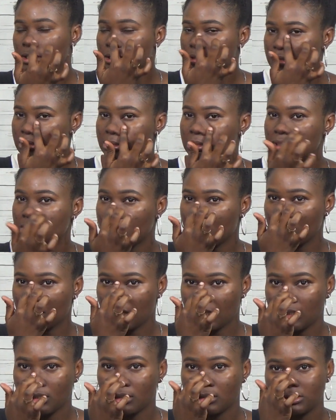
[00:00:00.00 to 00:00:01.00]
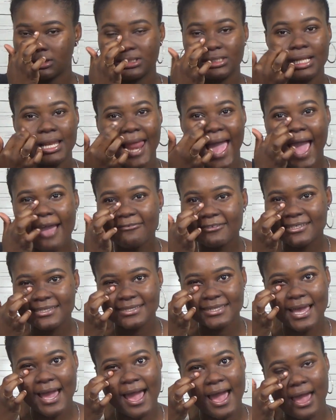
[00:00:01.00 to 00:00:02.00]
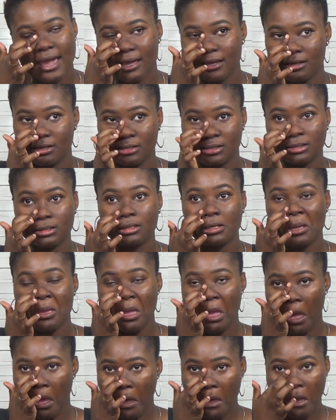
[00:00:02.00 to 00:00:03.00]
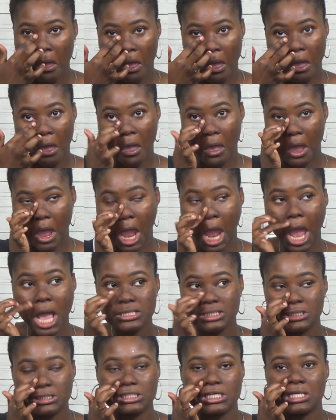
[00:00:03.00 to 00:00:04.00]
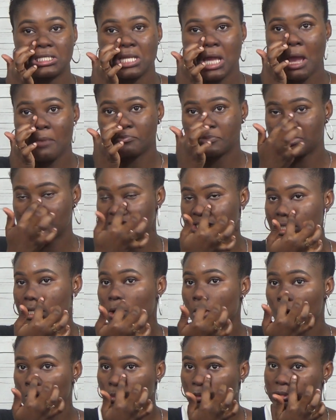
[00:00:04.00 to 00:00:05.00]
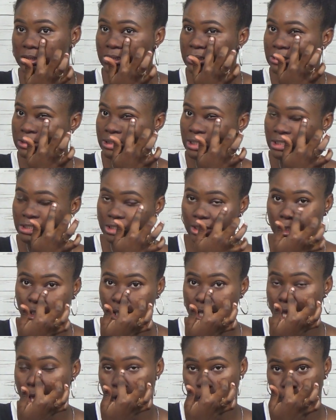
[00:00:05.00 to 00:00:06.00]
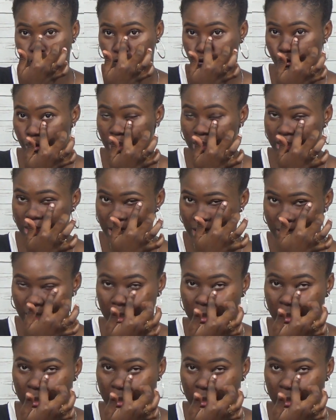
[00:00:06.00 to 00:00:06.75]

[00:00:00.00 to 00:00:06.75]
to the lifestyle. I had to adapt to almost literally everything.